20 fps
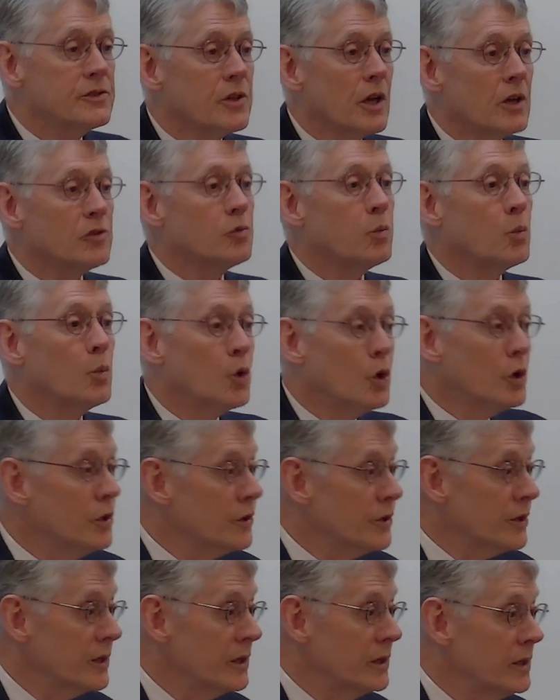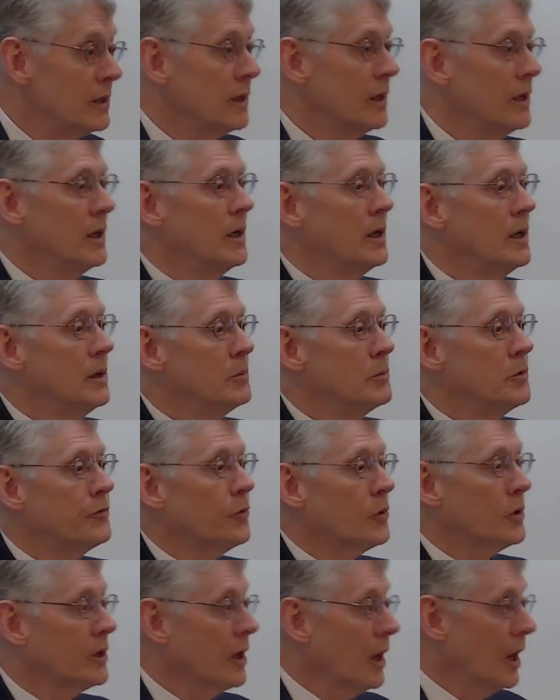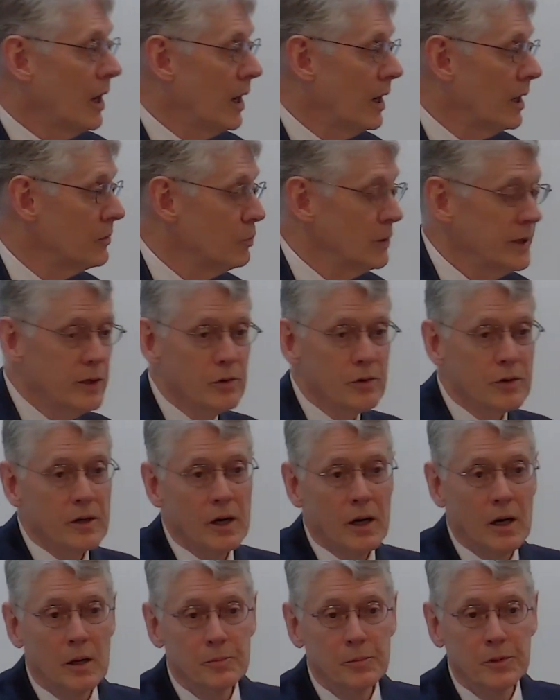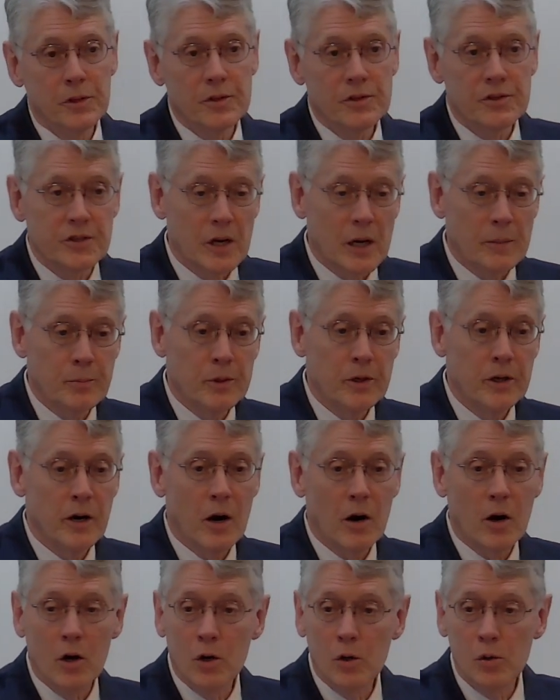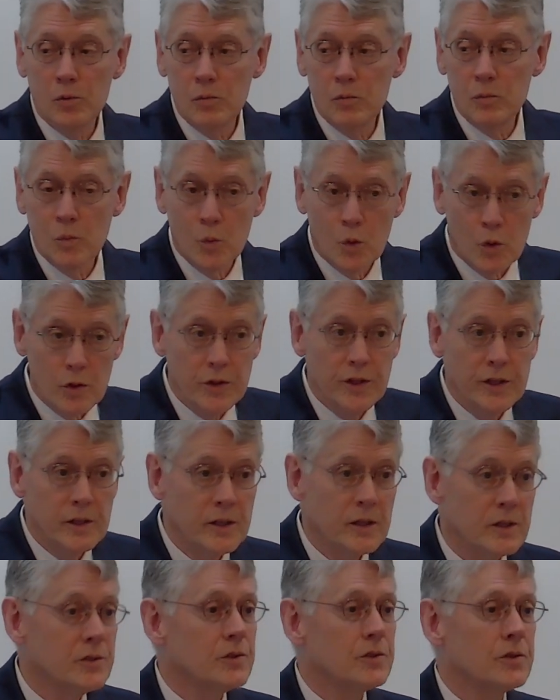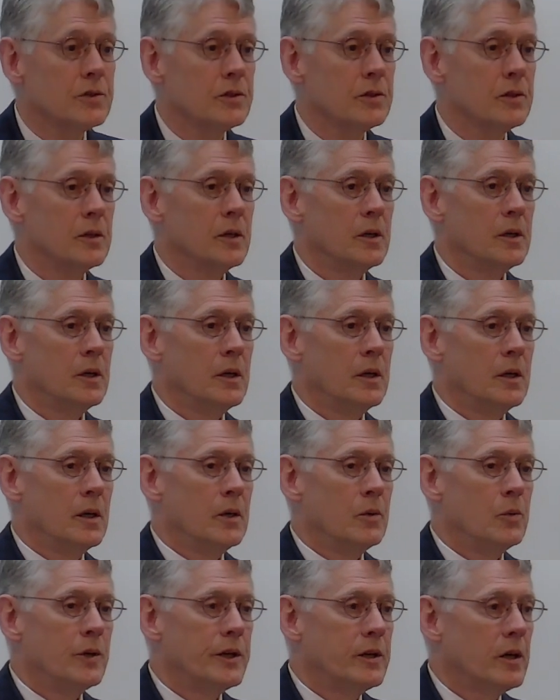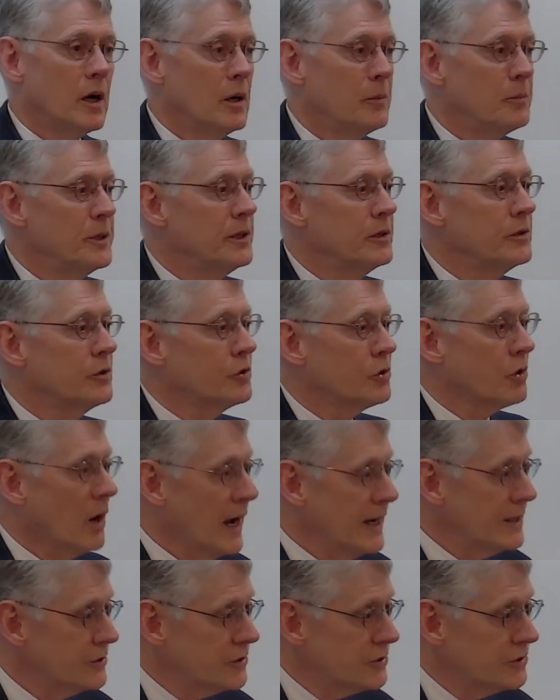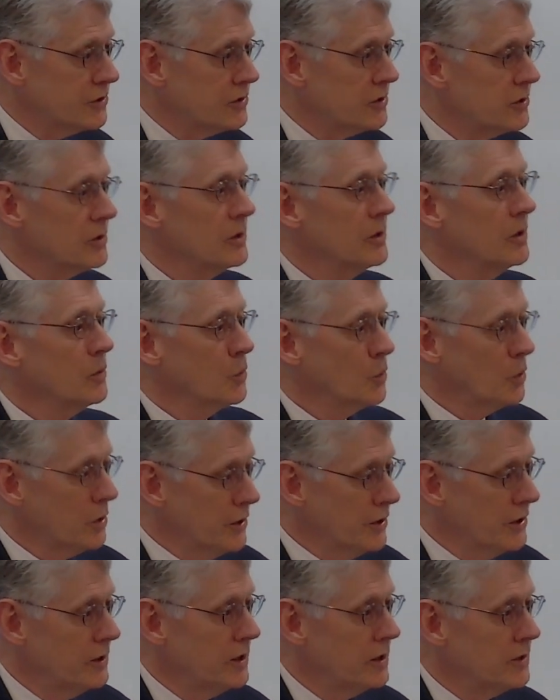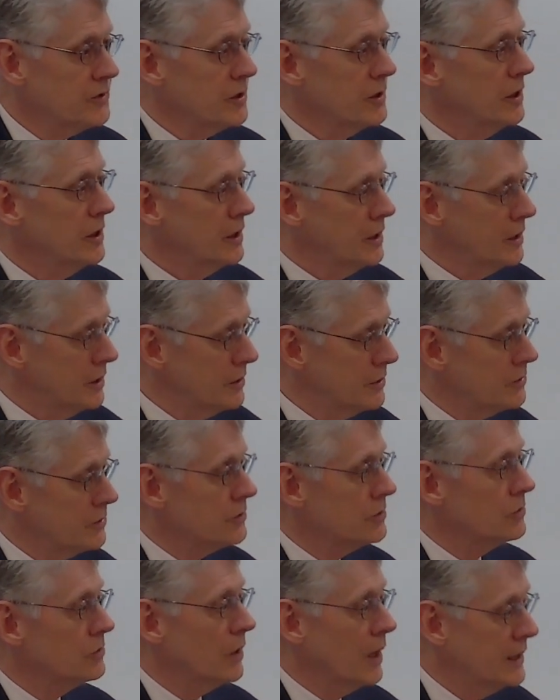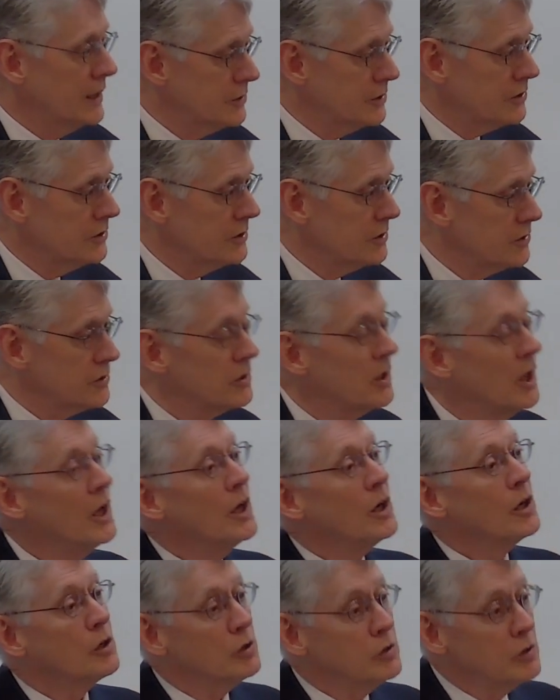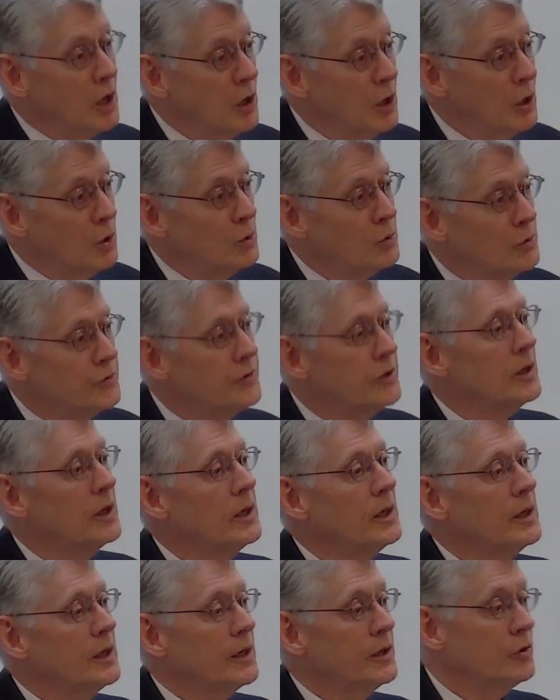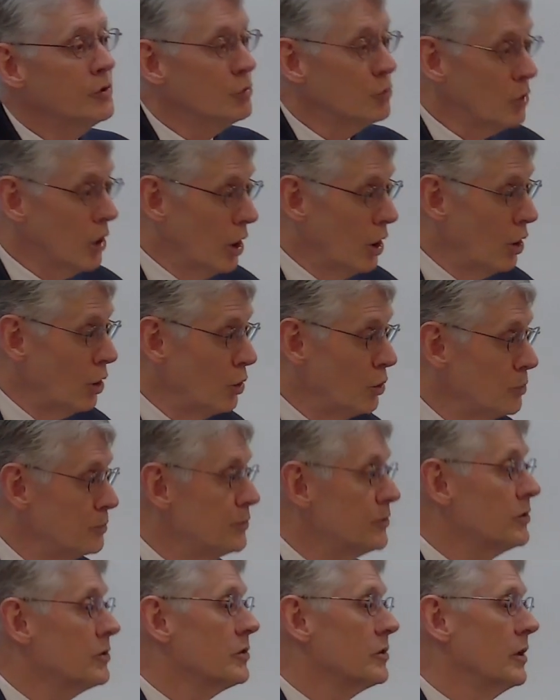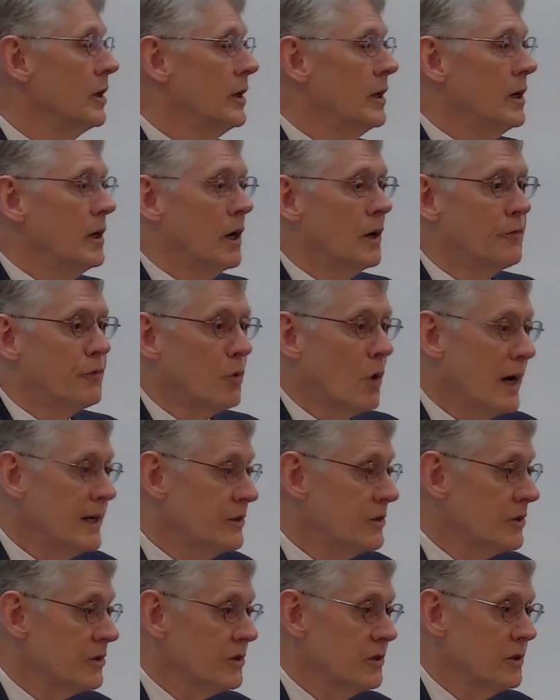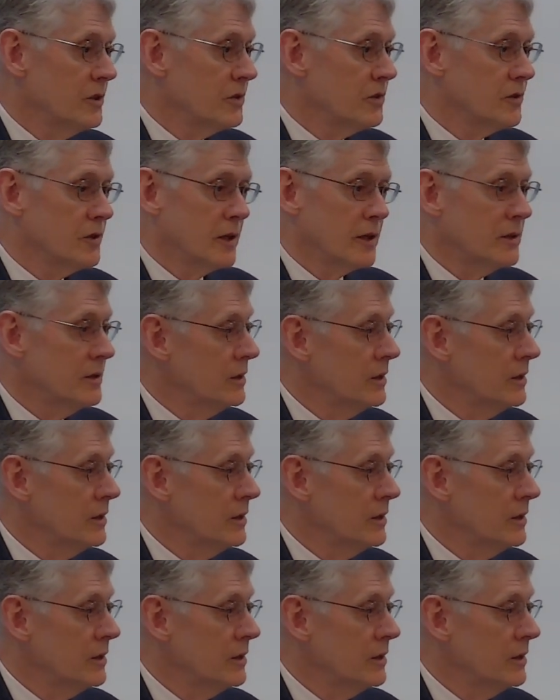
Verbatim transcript: us worthy before God. We don't come to the supper in our own worthiness. We come in Christ's worthiness and his righteousness clothed in the robes of righteousness that,